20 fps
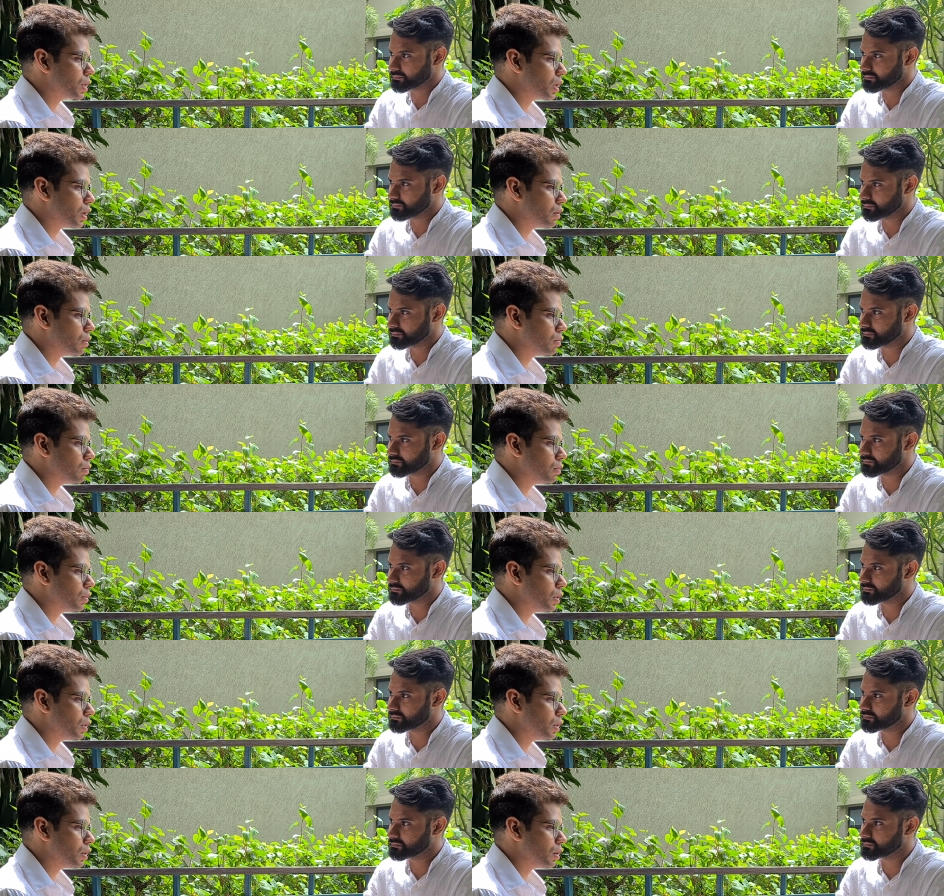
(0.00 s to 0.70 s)

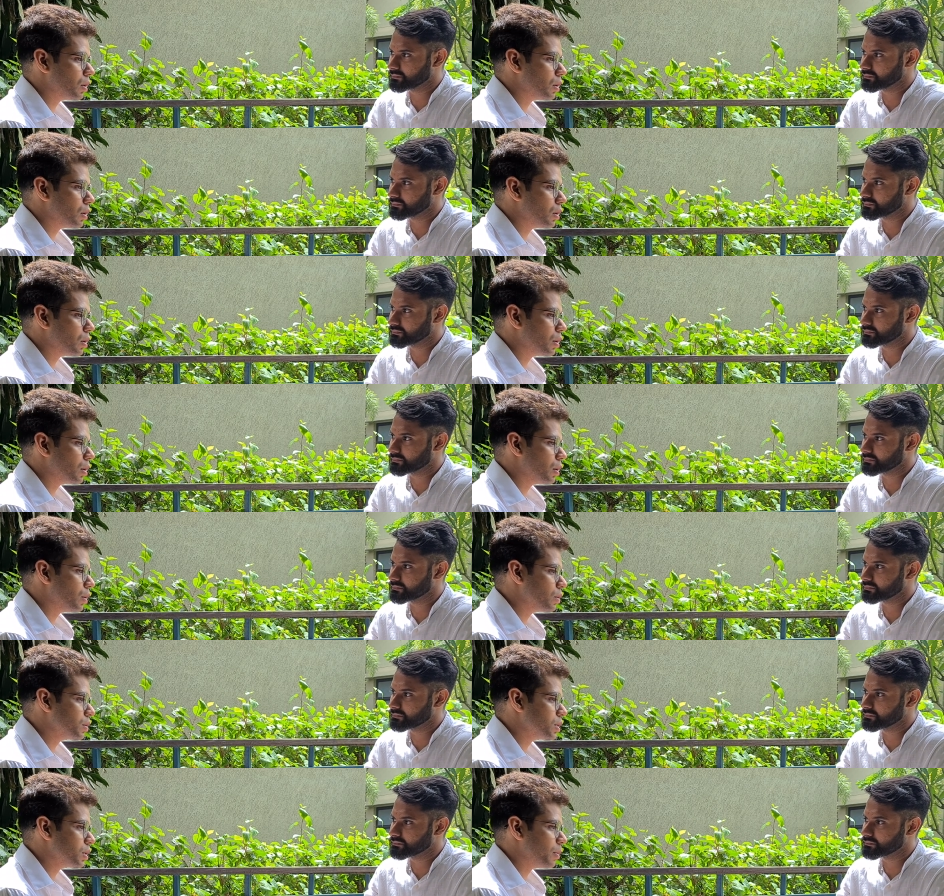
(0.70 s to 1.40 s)
Speaker 1: around you
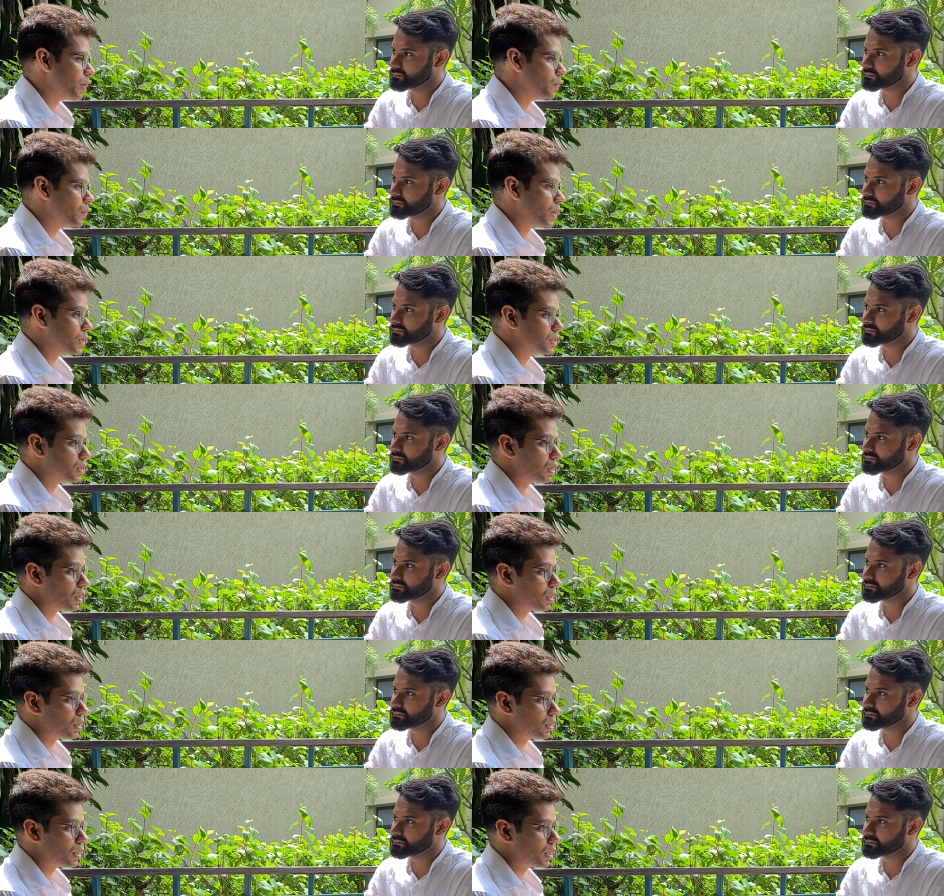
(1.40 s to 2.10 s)
know some advanced
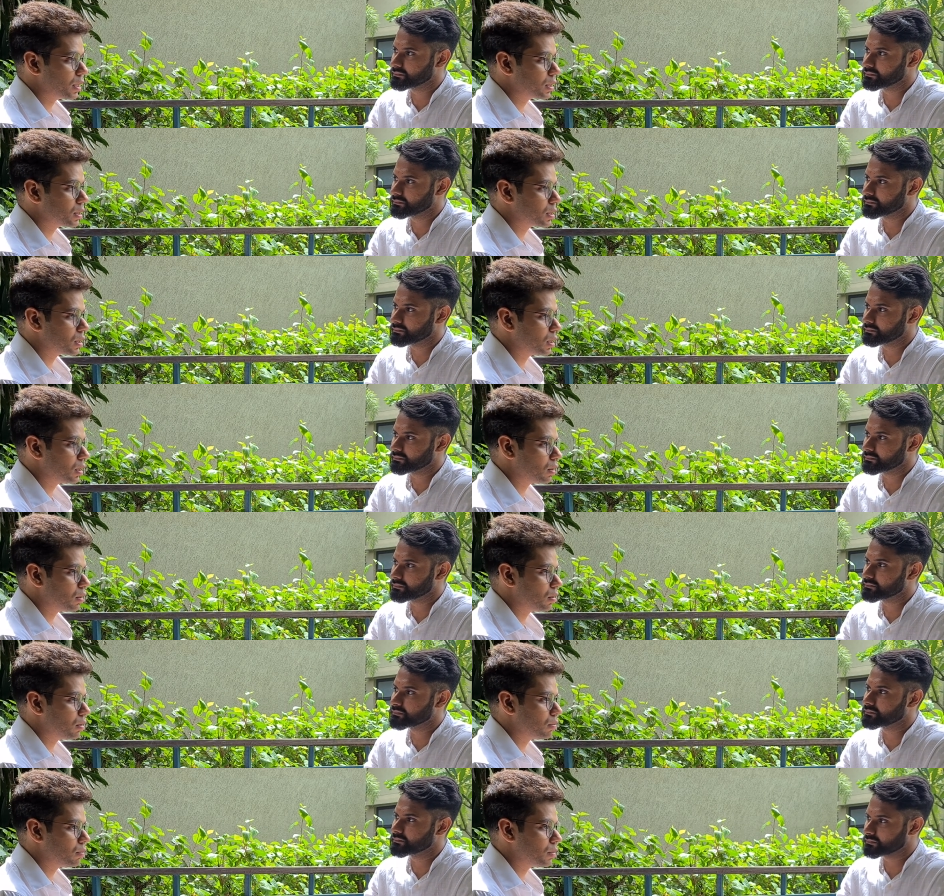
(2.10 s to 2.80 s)
analytics,
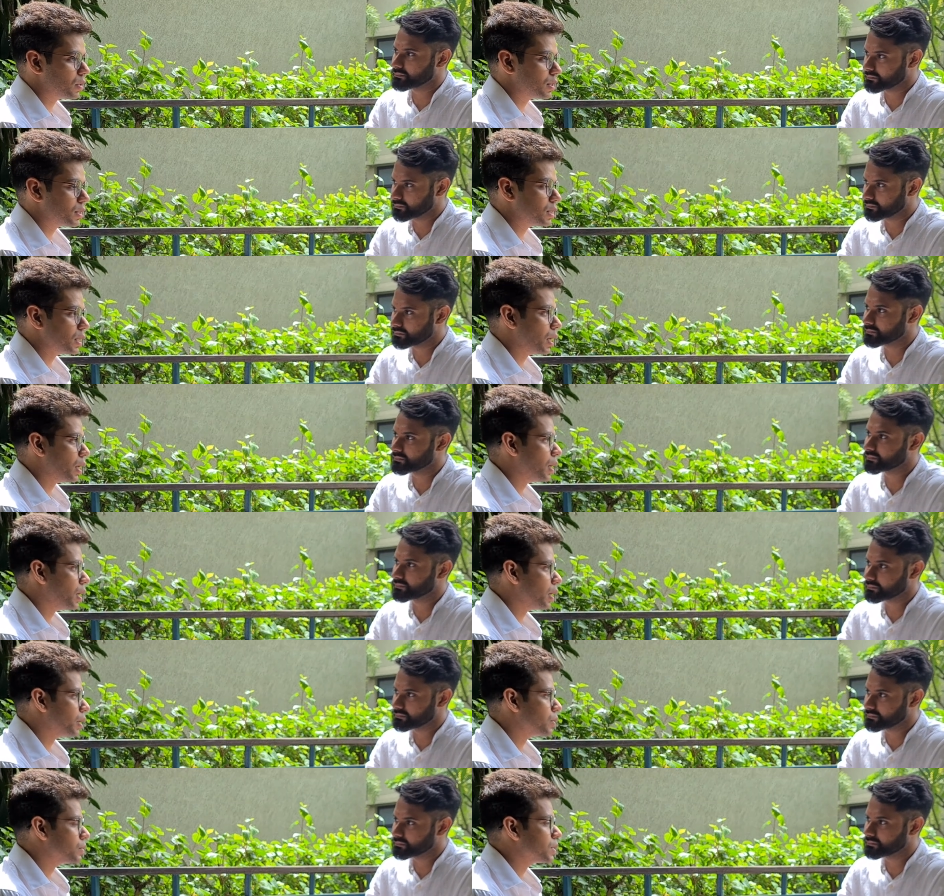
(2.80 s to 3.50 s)
um, say
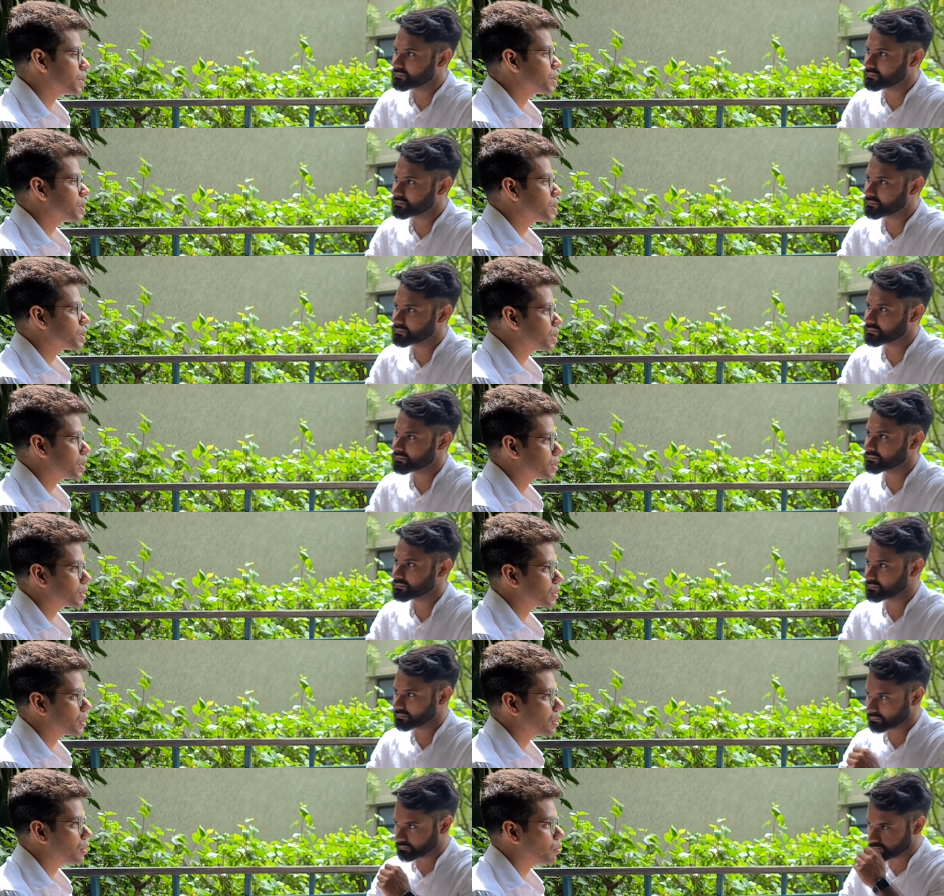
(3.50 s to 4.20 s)
like using the
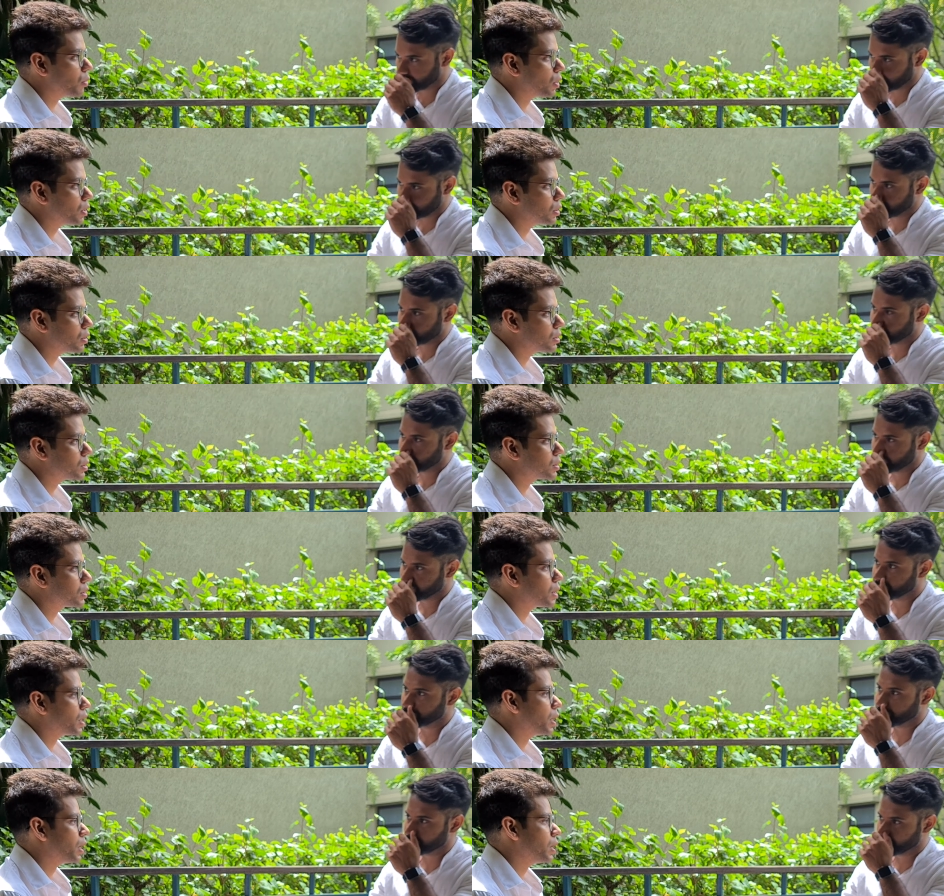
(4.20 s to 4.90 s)
statistical
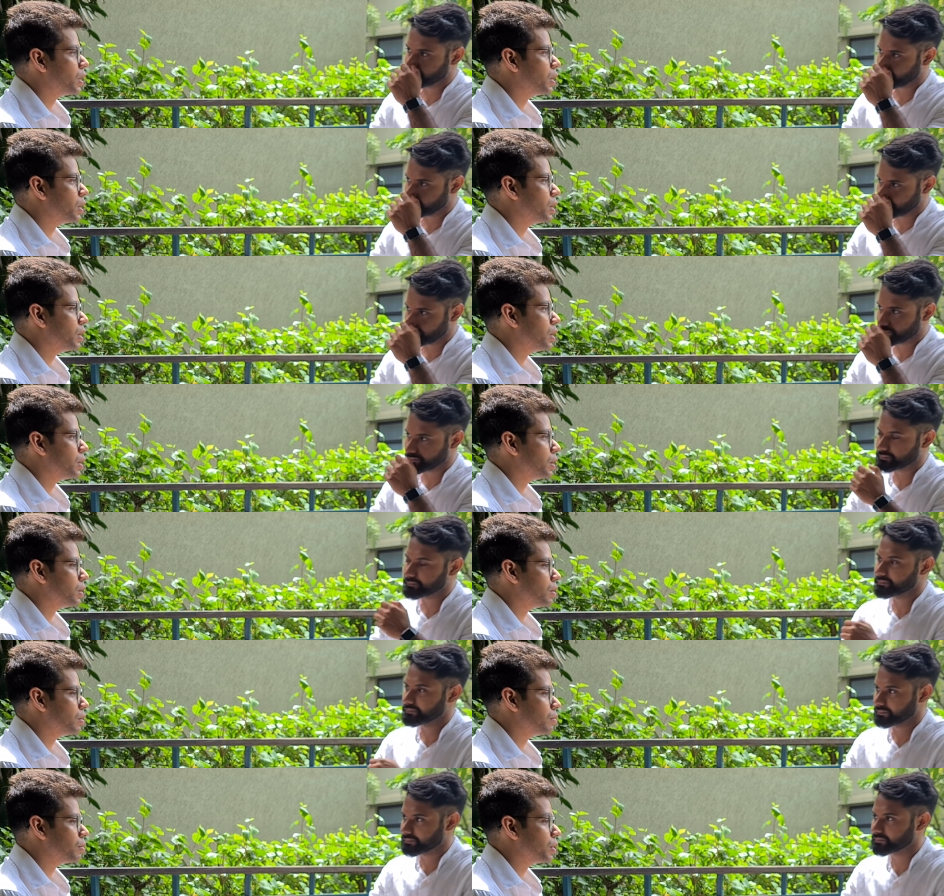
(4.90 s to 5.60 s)
models and
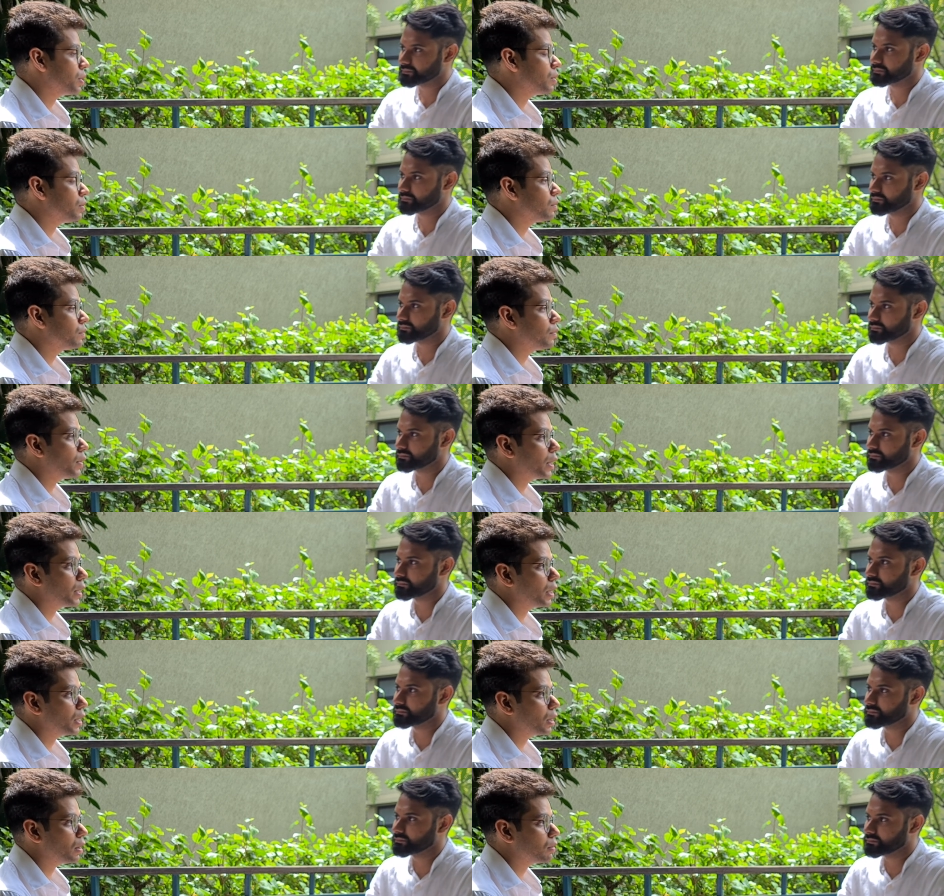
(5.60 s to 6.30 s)
uh, you know
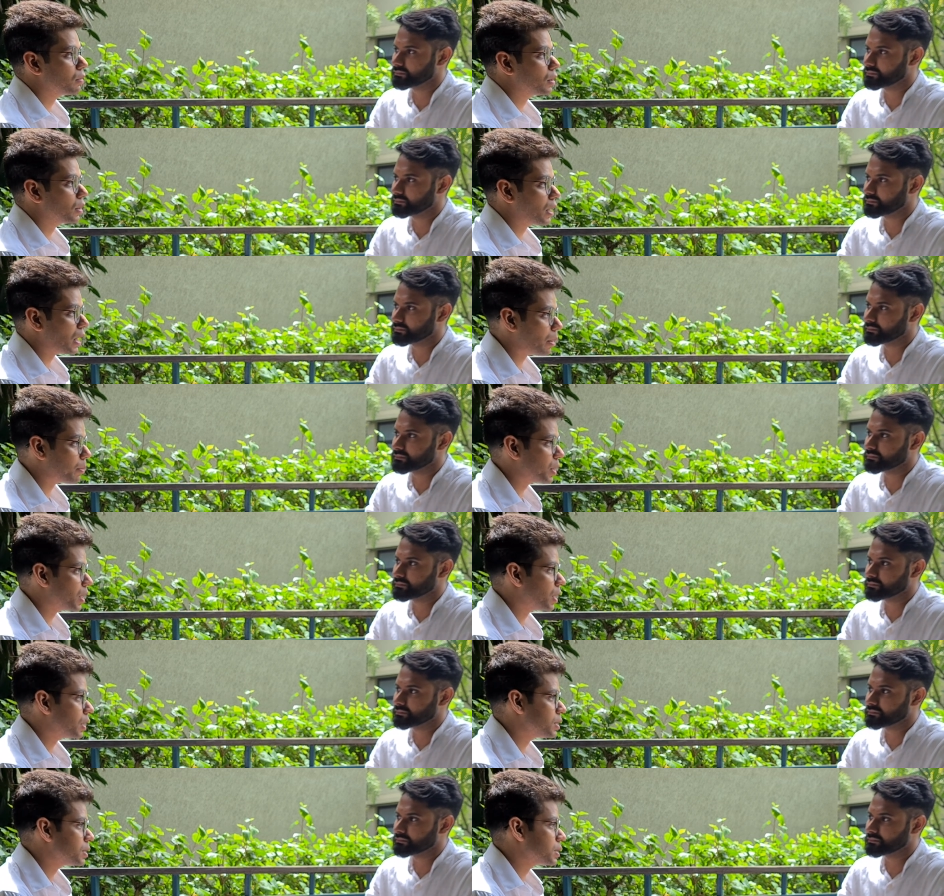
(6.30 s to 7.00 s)
finding out gap
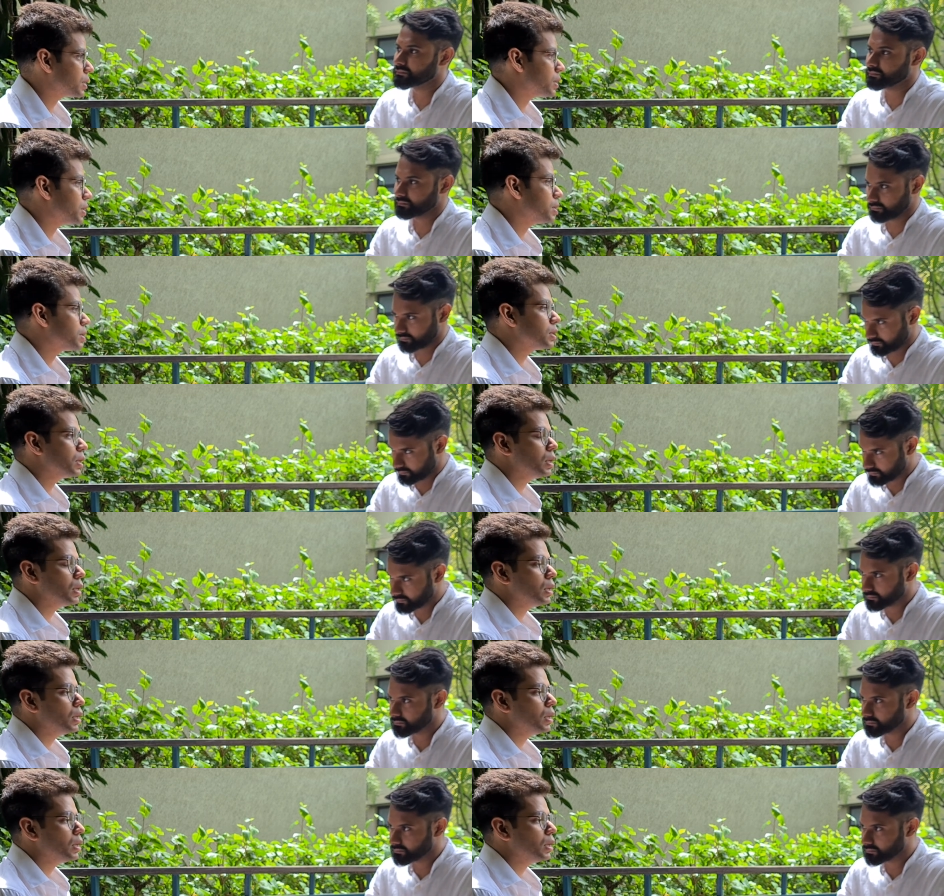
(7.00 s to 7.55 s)
analysis.